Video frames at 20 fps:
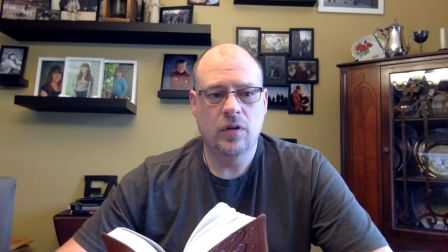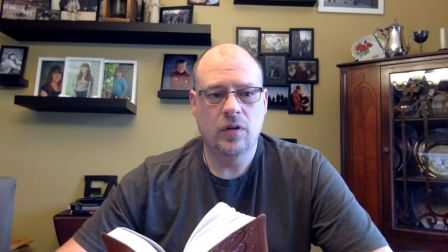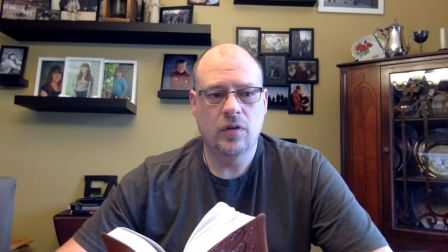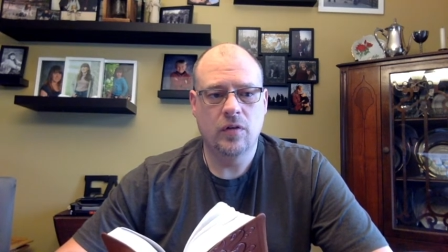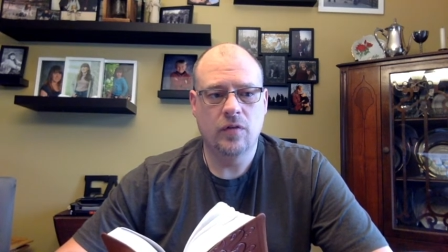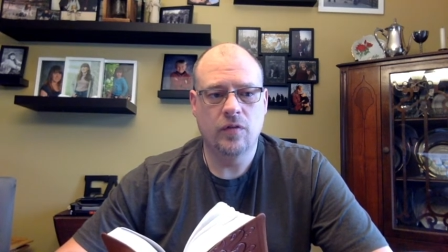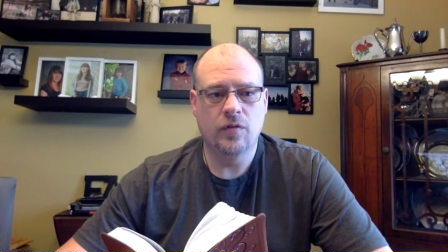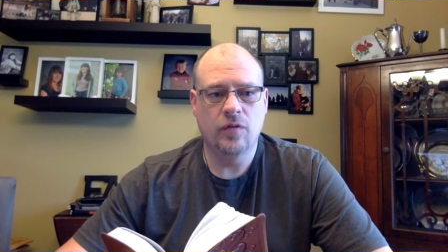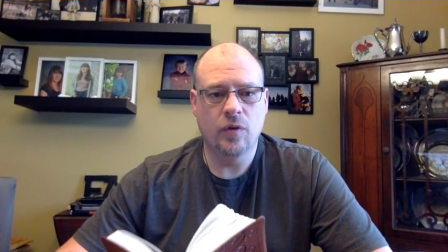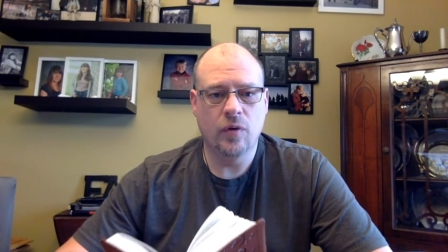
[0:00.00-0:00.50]

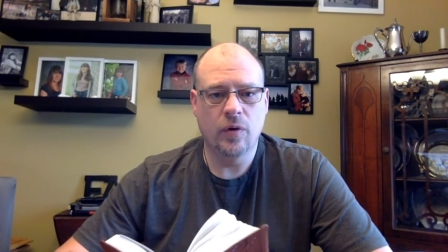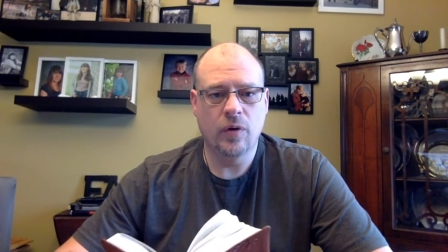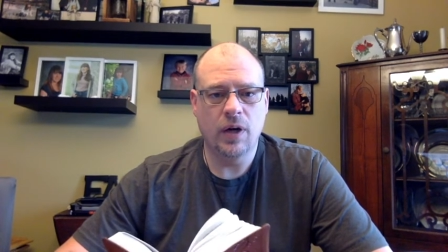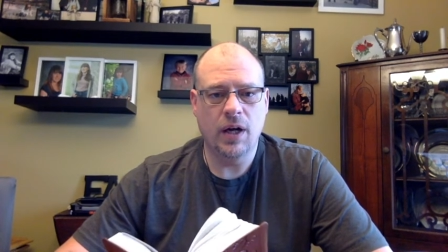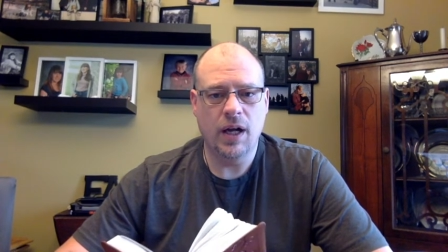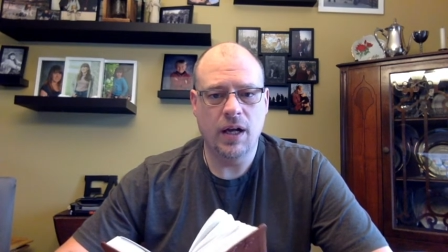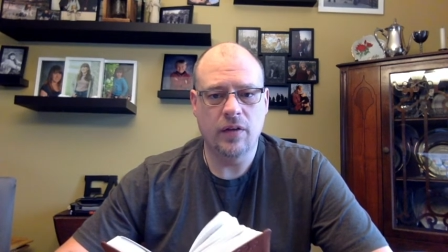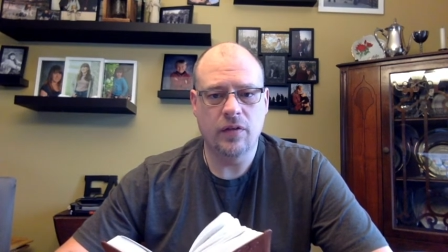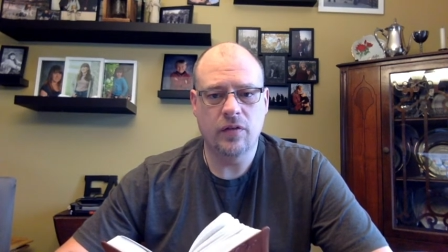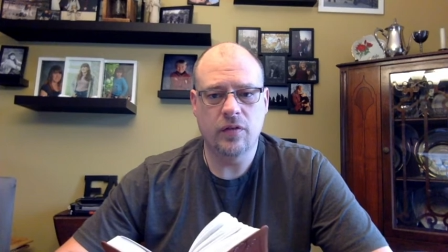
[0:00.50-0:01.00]
for
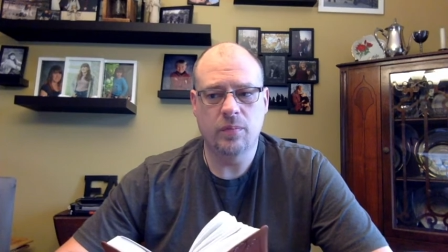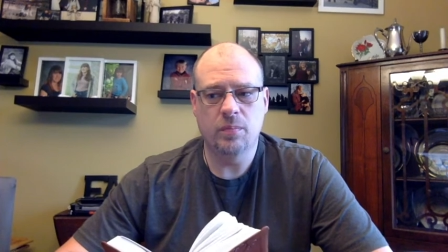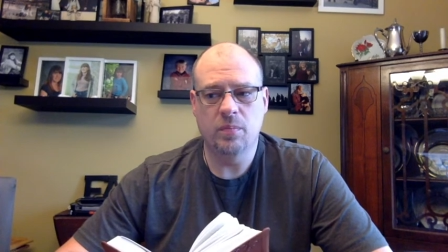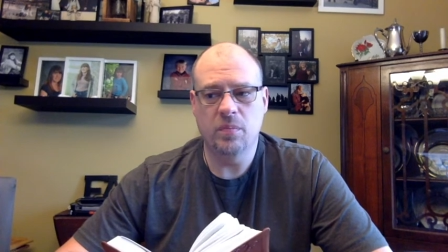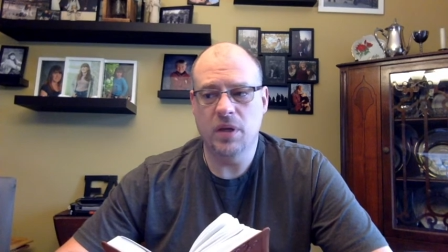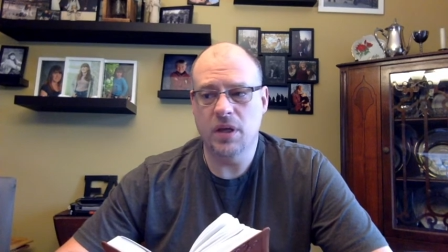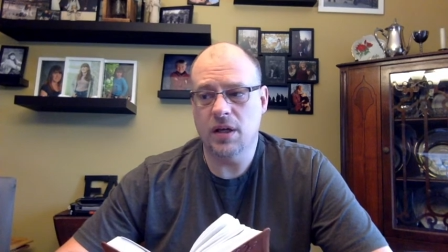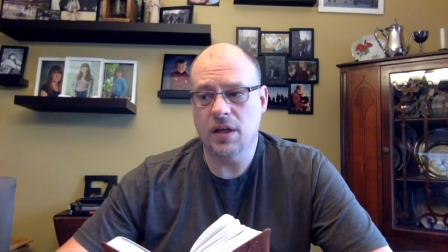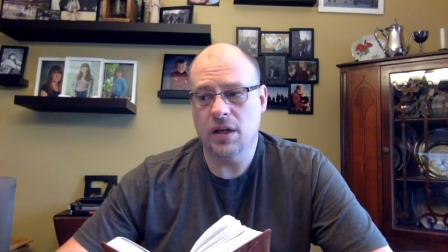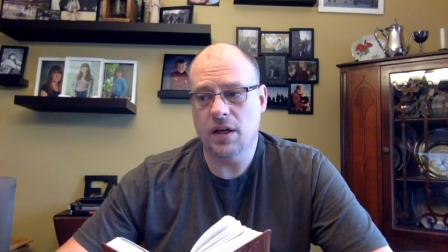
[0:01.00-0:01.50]
us
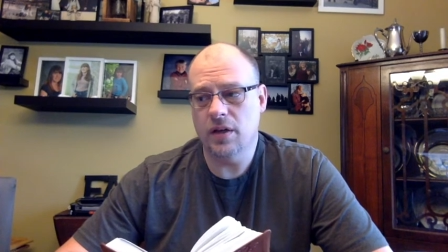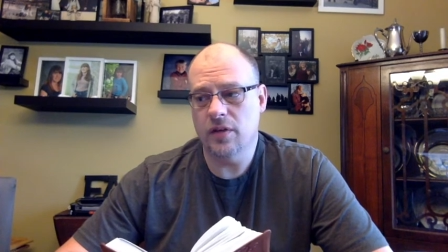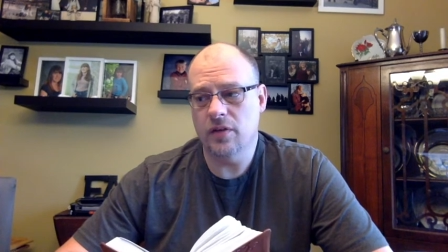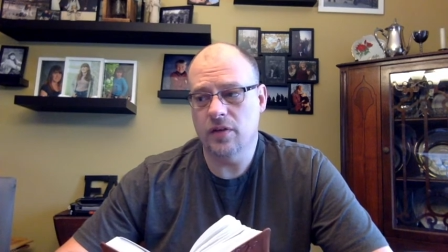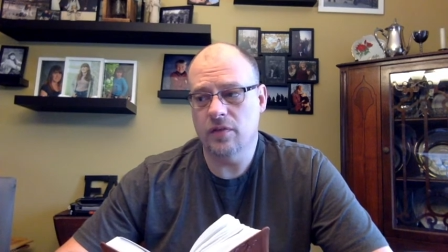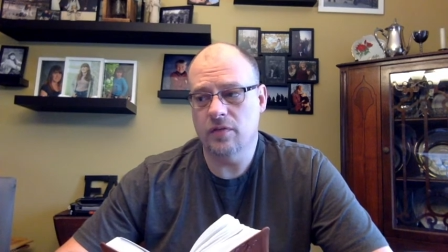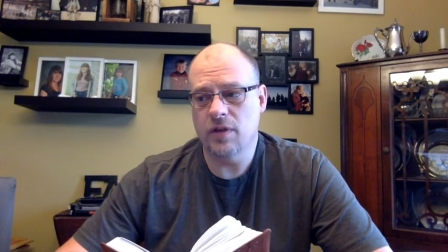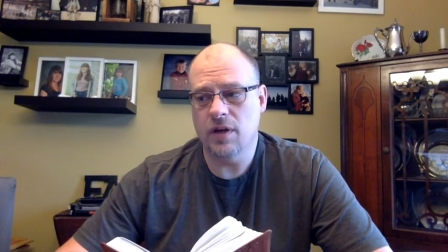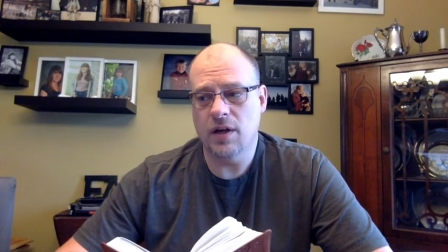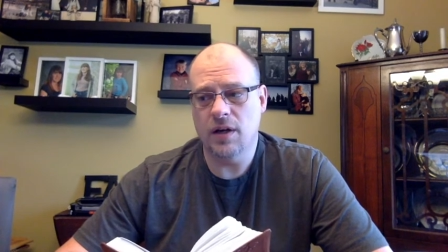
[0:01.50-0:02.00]
because
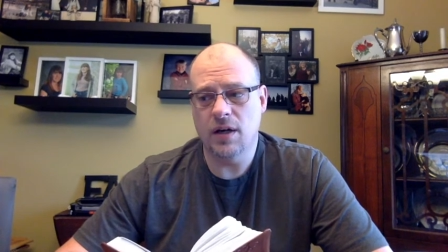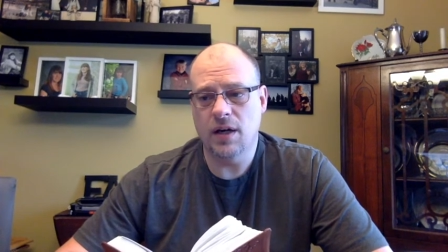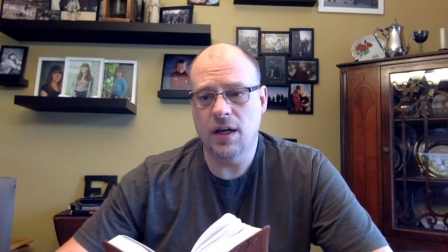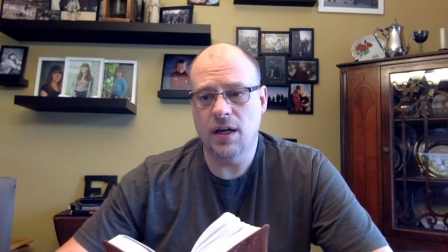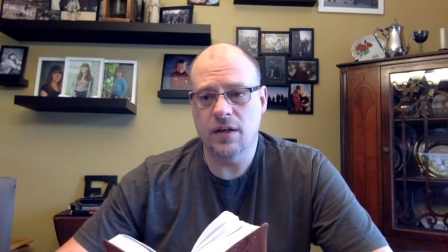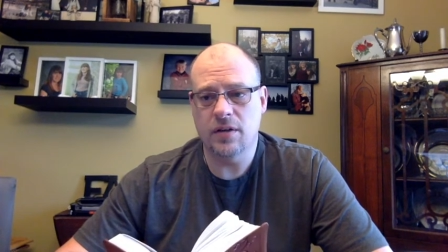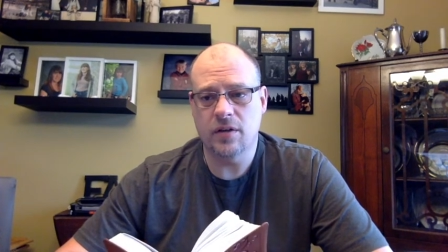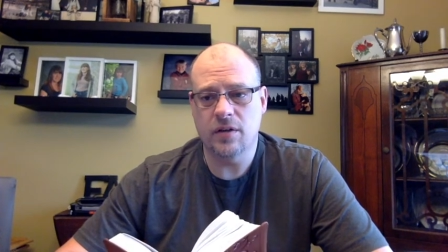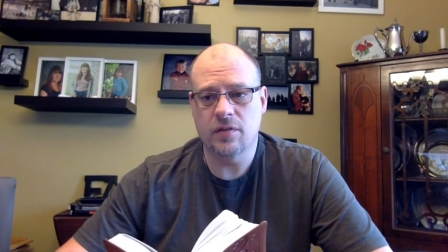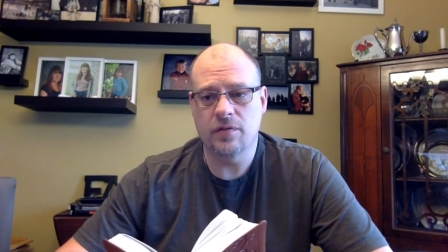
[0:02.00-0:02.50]
of our
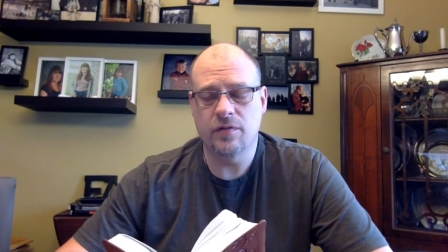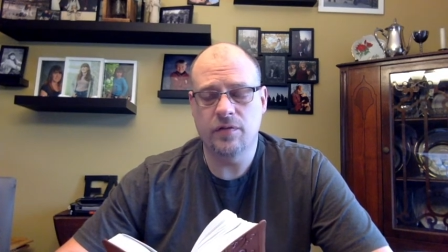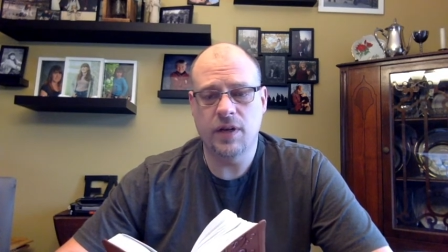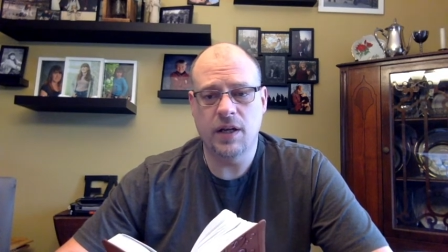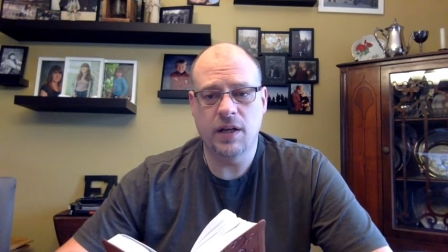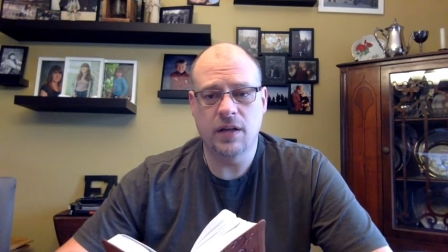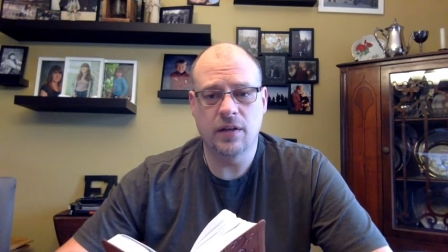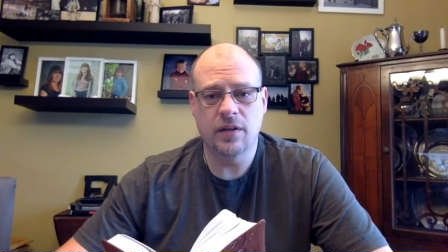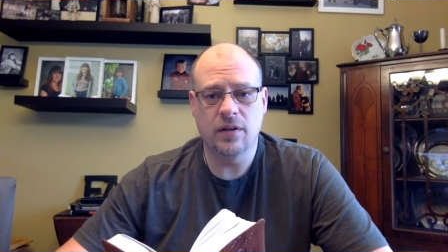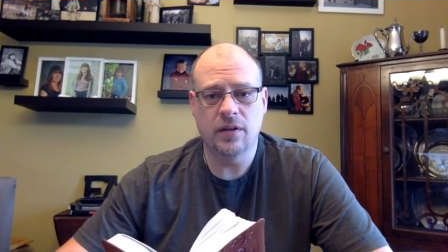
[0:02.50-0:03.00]
utter
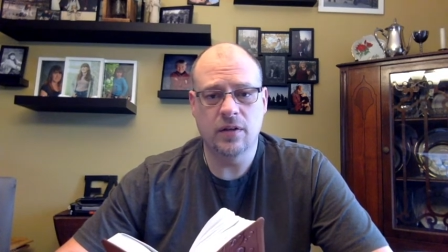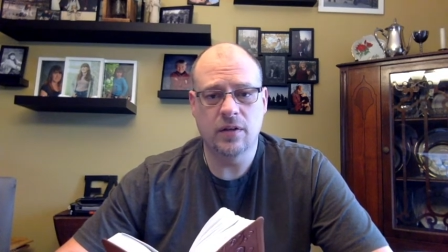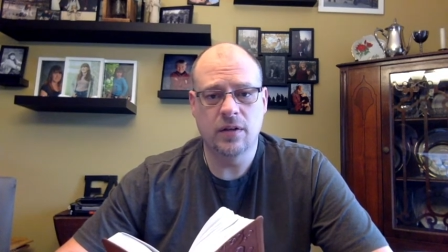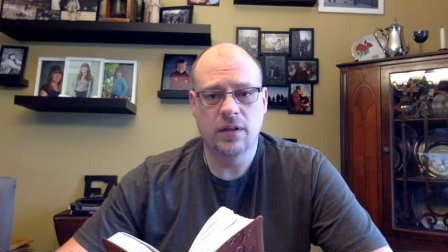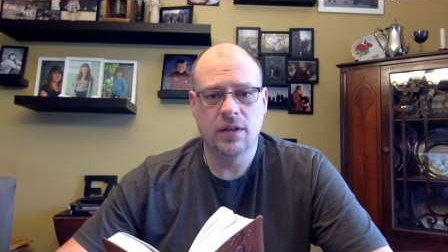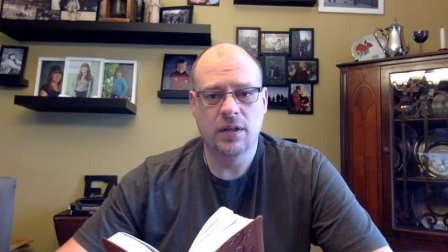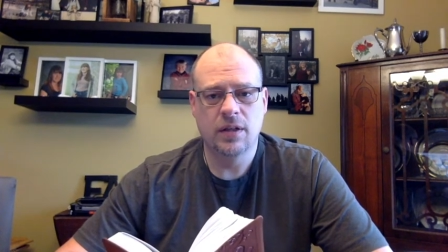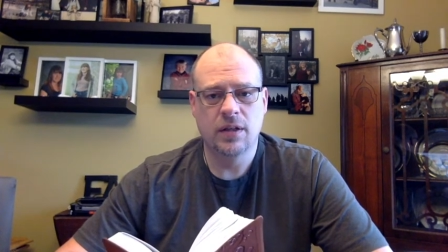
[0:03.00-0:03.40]
failure,